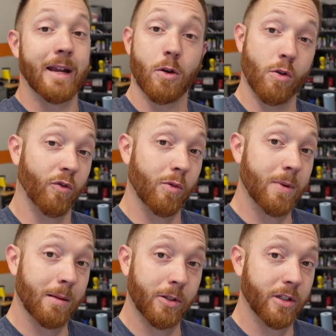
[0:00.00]
I don't know if we'll
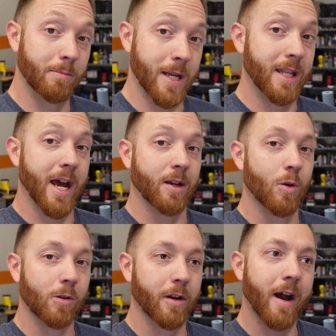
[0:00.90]
be able to beat that
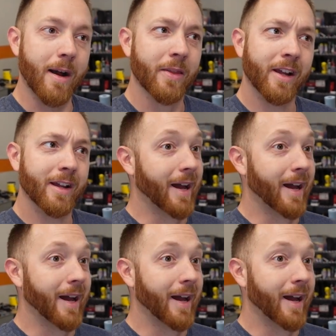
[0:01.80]
goal or not.